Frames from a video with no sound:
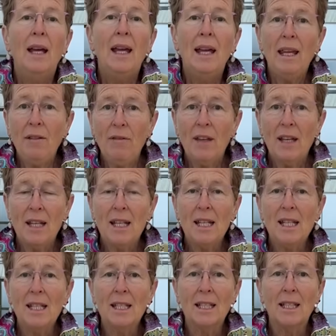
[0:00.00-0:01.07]
If that
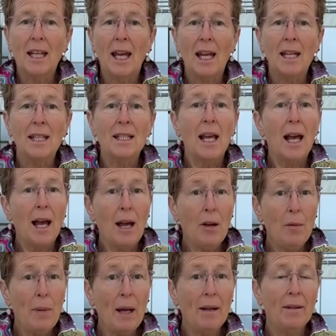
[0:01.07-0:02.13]
is the case, how
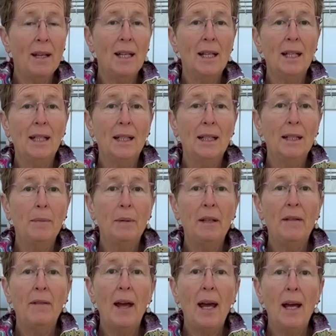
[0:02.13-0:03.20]
about getting a little bit
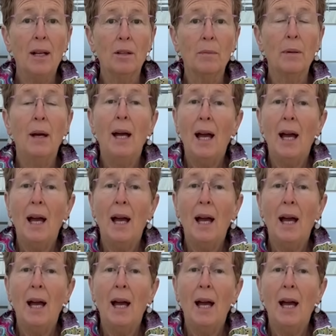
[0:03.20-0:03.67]
of help